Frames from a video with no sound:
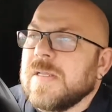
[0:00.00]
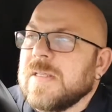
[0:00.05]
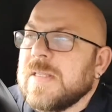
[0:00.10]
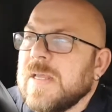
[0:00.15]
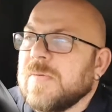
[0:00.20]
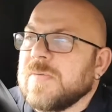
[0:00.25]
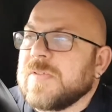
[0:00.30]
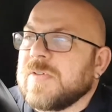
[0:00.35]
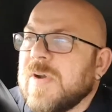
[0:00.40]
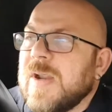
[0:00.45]

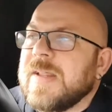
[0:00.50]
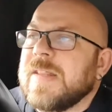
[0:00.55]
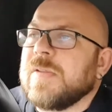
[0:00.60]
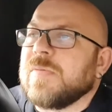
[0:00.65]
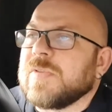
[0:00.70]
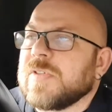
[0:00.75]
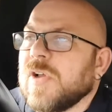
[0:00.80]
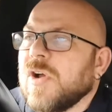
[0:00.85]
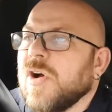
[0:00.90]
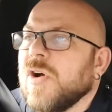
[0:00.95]
That was grand.
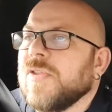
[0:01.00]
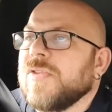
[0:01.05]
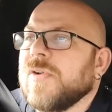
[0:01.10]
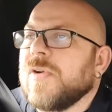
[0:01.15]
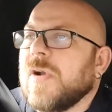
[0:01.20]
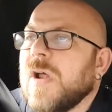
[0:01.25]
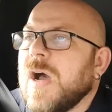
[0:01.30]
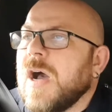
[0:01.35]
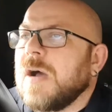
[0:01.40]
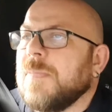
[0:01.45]
There was
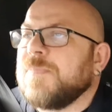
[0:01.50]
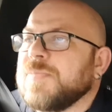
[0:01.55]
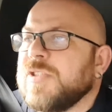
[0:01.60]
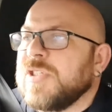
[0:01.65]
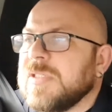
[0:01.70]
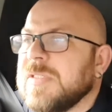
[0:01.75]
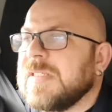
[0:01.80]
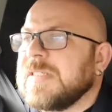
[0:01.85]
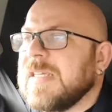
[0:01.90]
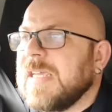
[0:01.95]
other
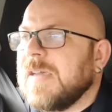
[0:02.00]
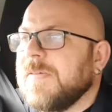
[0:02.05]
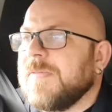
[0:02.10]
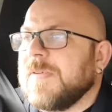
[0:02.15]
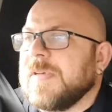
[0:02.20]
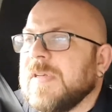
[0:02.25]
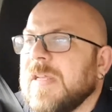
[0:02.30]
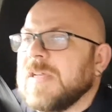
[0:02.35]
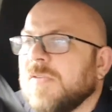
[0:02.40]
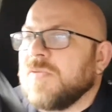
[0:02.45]
options given